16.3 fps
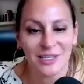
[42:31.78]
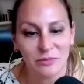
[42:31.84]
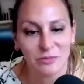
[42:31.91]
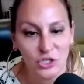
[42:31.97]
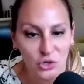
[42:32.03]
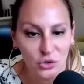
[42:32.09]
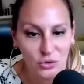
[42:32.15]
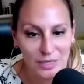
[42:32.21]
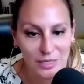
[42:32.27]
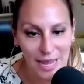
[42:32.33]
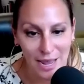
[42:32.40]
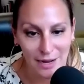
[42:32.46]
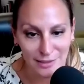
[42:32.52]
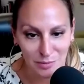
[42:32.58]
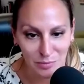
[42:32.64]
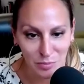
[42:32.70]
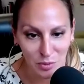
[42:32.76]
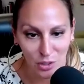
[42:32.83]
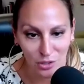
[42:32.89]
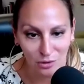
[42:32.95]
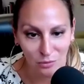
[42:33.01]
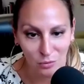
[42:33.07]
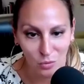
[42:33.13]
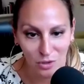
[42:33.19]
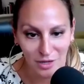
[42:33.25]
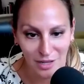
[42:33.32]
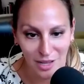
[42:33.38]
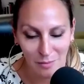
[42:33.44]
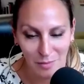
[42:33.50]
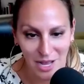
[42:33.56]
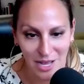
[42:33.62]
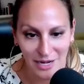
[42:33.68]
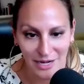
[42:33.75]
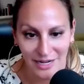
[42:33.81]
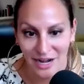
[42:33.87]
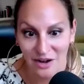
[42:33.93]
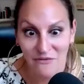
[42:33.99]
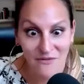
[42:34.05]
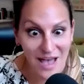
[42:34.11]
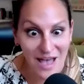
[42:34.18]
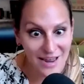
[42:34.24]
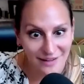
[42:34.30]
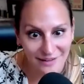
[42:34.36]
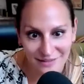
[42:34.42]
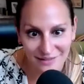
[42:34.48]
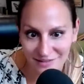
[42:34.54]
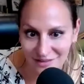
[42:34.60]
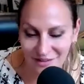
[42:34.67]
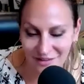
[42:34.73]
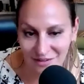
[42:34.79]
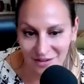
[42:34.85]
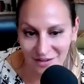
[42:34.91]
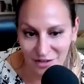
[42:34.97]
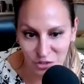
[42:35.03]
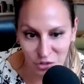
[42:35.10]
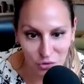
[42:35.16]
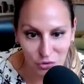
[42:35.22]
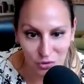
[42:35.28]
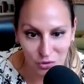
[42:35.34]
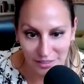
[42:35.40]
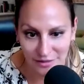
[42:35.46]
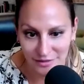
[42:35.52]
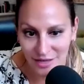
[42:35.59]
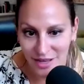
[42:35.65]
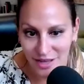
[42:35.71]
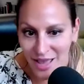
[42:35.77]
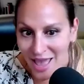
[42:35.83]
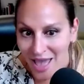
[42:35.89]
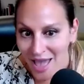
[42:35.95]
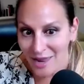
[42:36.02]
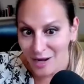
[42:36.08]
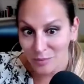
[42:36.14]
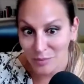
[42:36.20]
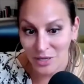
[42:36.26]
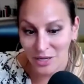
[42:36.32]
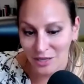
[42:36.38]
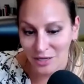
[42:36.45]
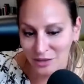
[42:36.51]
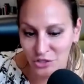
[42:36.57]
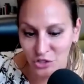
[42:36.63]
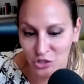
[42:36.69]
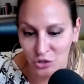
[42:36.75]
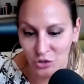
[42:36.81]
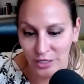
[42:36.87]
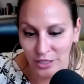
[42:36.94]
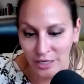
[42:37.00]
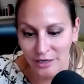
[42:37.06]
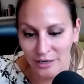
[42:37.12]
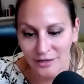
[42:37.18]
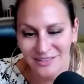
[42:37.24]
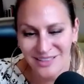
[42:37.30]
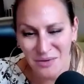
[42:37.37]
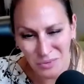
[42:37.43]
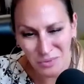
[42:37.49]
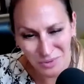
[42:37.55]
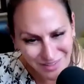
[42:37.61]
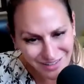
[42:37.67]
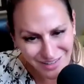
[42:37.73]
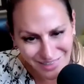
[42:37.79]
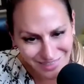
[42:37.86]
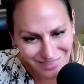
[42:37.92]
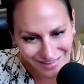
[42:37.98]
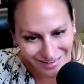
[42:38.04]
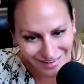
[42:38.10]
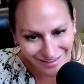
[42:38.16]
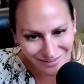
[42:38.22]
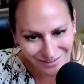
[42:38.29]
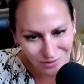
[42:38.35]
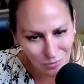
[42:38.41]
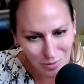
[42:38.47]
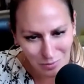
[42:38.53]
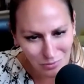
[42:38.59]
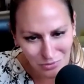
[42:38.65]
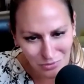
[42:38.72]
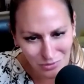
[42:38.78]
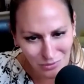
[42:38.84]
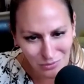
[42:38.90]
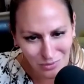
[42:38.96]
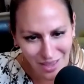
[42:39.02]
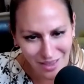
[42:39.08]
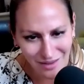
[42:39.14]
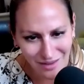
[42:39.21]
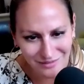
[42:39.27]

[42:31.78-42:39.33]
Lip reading: jury expert will come on and advise the attorneys how to pick the jury. Is that really a thing? Do people do that?